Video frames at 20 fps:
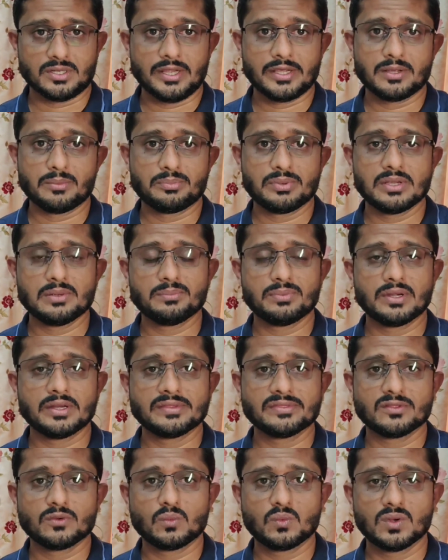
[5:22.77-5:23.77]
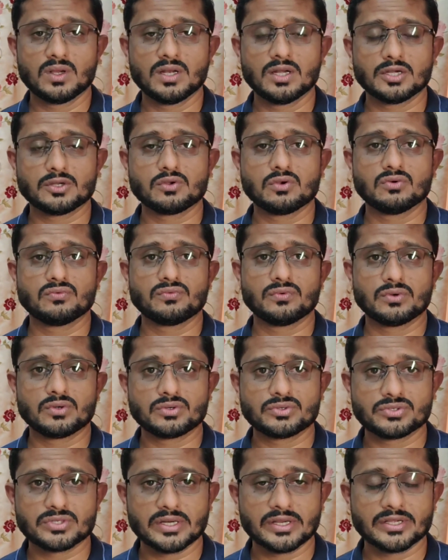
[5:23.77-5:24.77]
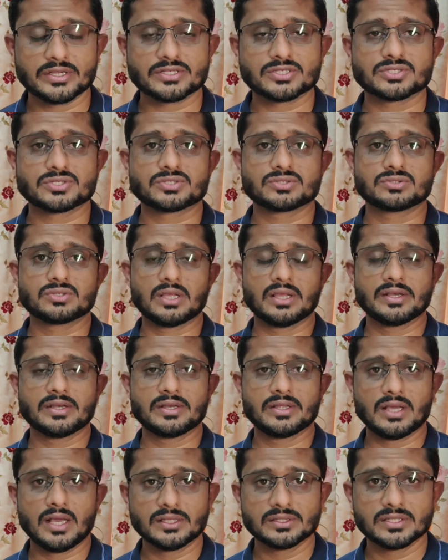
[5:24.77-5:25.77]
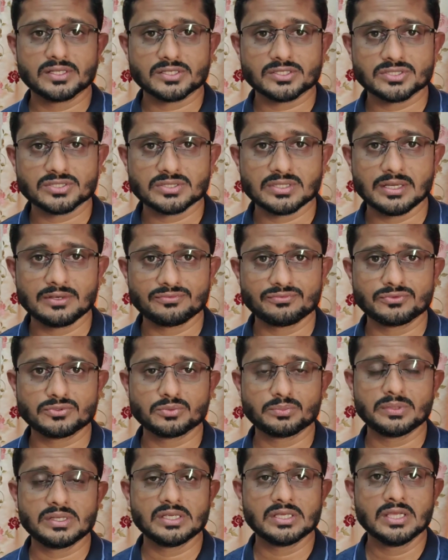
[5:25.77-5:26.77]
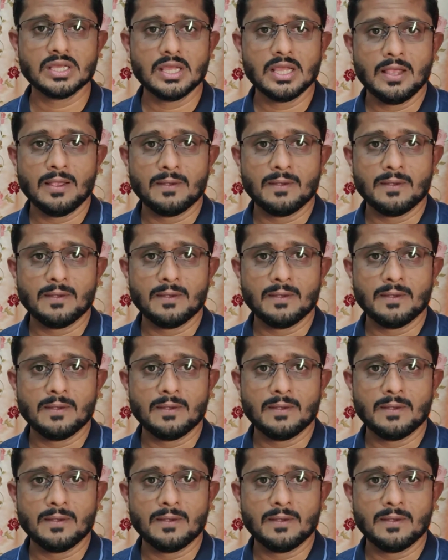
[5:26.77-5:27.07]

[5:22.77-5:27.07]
like people in the world go for drugs and other stuff to be